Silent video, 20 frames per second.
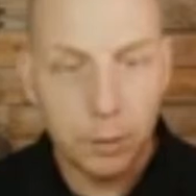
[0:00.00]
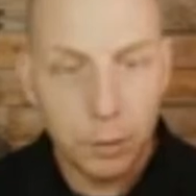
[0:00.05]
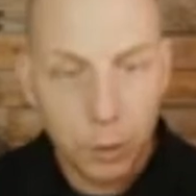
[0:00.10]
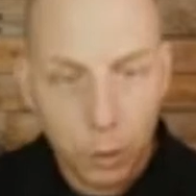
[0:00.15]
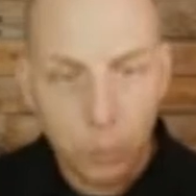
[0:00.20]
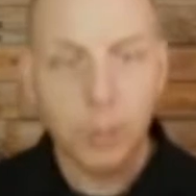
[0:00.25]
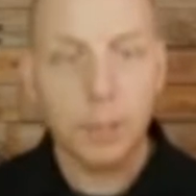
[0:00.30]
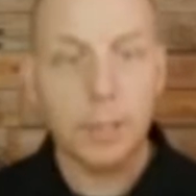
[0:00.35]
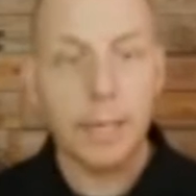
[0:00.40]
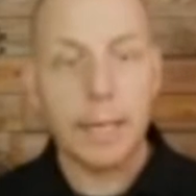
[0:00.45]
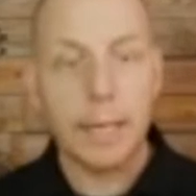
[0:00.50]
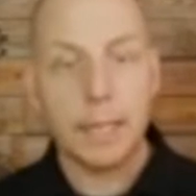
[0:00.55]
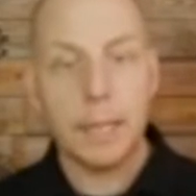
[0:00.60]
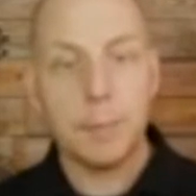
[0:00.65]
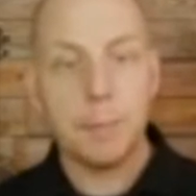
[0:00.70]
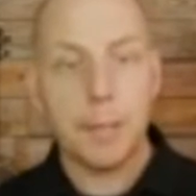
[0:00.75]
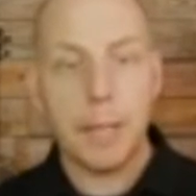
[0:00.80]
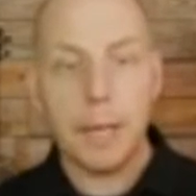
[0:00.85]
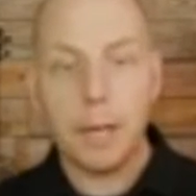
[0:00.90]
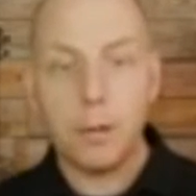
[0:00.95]
Ukulele
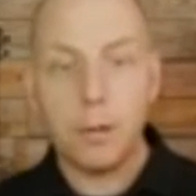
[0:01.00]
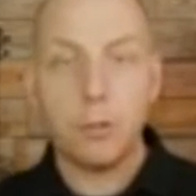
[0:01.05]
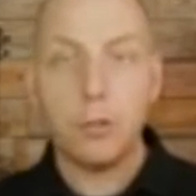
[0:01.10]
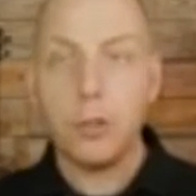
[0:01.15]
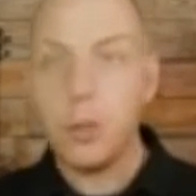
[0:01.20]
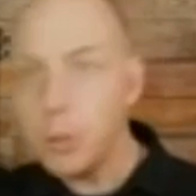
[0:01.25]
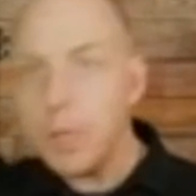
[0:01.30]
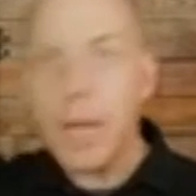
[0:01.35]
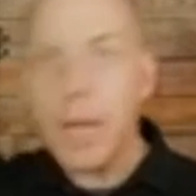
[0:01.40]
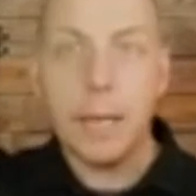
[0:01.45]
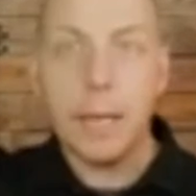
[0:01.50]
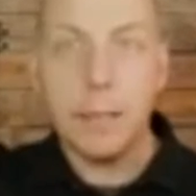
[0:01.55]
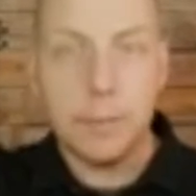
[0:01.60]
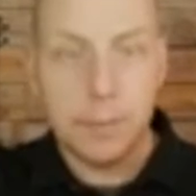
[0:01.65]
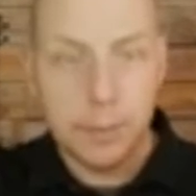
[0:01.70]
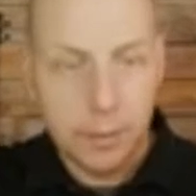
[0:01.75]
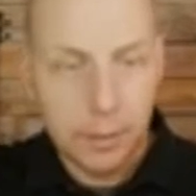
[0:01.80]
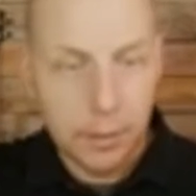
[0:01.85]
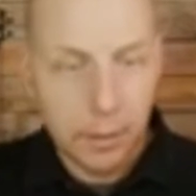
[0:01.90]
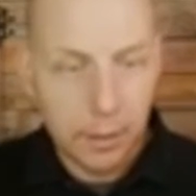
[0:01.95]
players
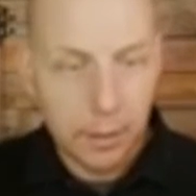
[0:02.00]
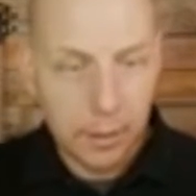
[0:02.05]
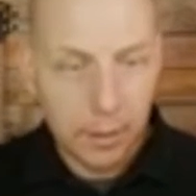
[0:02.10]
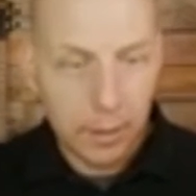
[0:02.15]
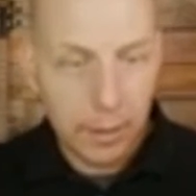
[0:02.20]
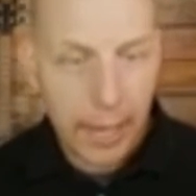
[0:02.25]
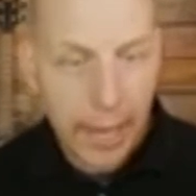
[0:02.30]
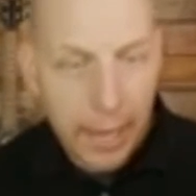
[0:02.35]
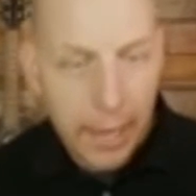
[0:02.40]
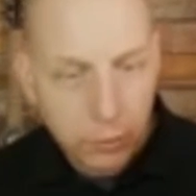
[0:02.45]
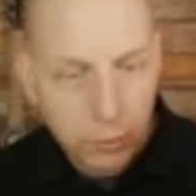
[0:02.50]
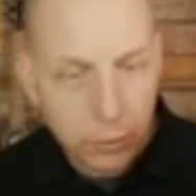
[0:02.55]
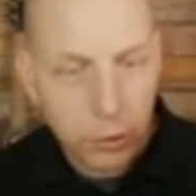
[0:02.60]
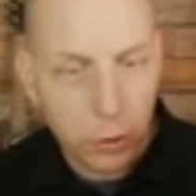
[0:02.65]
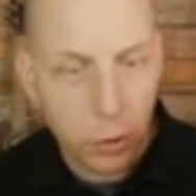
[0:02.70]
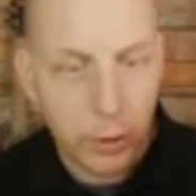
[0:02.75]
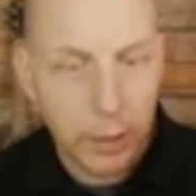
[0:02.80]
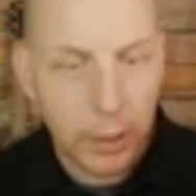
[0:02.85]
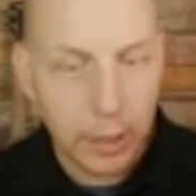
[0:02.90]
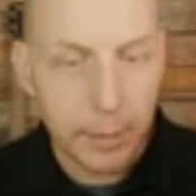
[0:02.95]
unite. Enter
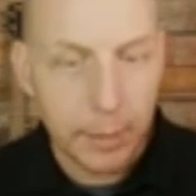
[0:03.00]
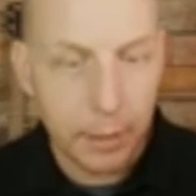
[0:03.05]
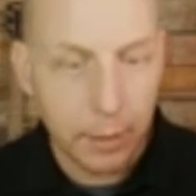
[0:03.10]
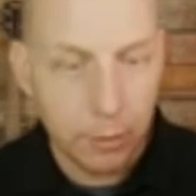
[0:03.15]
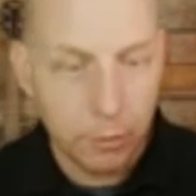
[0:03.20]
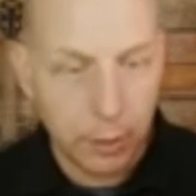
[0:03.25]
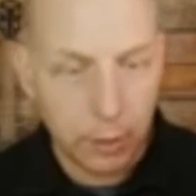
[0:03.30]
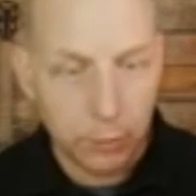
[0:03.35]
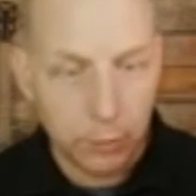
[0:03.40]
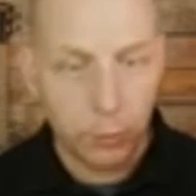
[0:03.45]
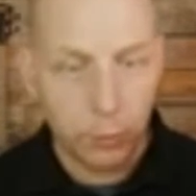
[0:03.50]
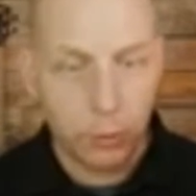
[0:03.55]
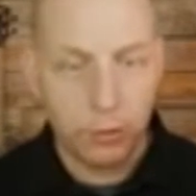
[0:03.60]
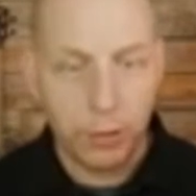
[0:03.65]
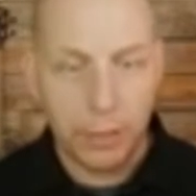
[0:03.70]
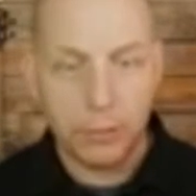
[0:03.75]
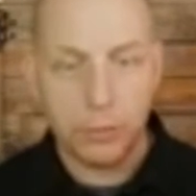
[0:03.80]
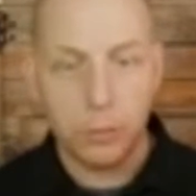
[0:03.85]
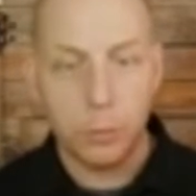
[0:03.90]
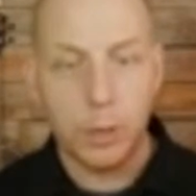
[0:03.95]
your email address for a
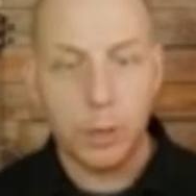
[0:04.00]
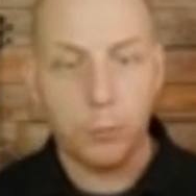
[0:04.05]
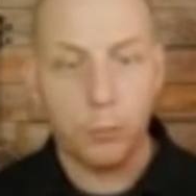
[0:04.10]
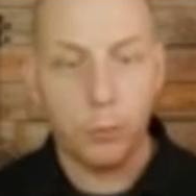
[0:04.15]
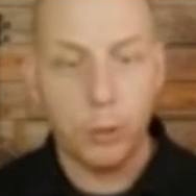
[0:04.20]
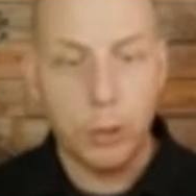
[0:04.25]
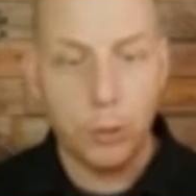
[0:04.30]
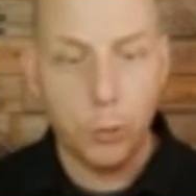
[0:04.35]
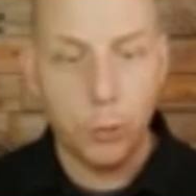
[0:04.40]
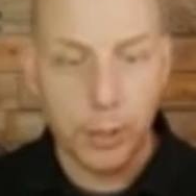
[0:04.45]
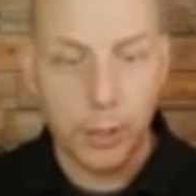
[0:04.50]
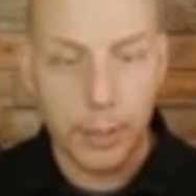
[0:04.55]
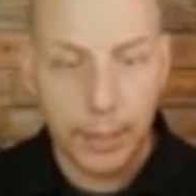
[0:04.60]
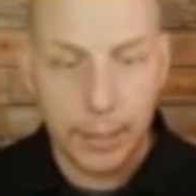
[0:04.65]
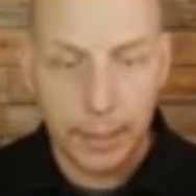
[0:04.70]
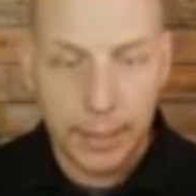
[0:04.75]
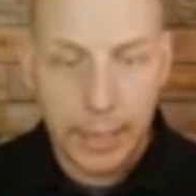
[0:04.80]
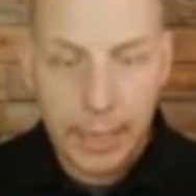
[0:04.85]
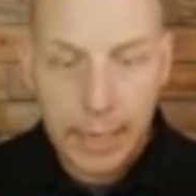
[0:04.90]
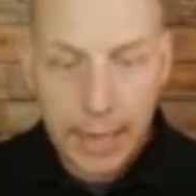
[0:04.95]
chance to win a free
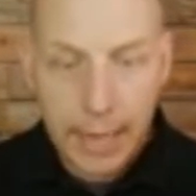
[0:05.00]
ukulele.